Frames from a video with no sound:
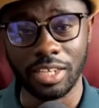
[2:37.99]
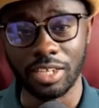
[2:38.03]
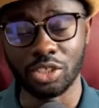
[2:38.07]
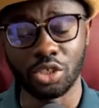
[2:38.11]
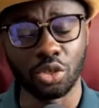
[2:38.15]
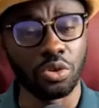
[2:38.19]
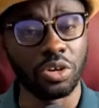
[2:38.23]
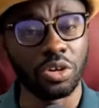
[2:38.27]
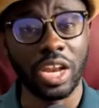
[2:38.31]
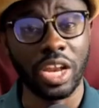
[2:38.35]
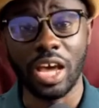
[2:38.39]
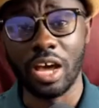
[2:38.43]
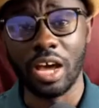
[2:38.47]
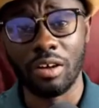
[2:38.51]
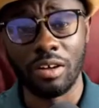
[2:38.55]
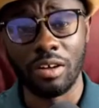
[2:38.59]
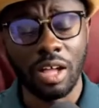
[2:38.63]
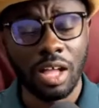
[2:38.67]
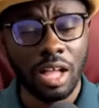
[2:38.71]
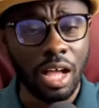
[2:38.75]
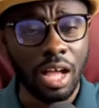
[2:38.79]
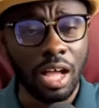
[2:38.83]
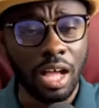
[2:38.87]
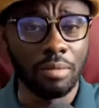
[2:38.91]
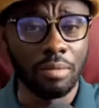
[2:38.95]
So now
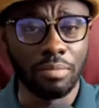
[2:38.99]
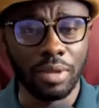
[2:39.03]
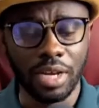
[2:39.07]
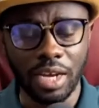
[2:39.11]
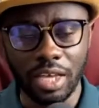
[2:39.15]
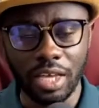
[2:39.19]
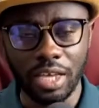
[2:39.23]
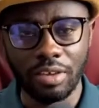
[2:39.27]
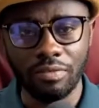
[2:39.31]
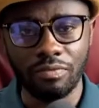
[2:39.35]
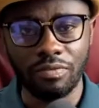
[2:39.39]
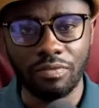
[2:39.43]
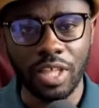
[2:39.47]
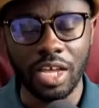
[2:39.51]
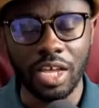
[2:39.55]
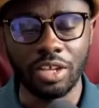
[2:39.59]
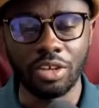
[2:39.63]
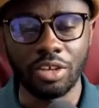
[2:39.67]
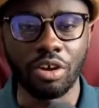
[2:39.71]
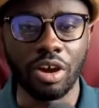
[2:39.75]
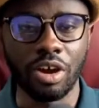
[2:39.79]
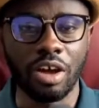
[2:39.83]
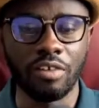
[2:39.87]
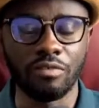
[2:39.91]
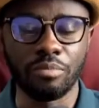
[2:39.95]
I believe that
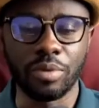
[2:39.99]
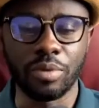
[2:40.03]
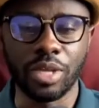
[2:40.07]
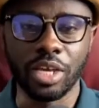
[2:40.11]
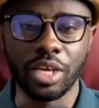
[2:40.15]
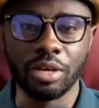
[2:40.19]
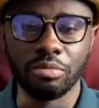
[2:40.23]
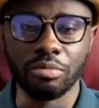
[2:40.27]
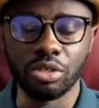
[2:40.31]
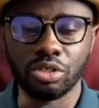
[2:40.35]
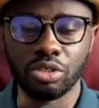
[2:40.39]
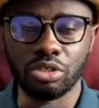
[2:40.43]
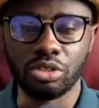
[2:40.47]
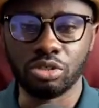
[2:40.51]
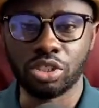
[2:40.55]
you have been able to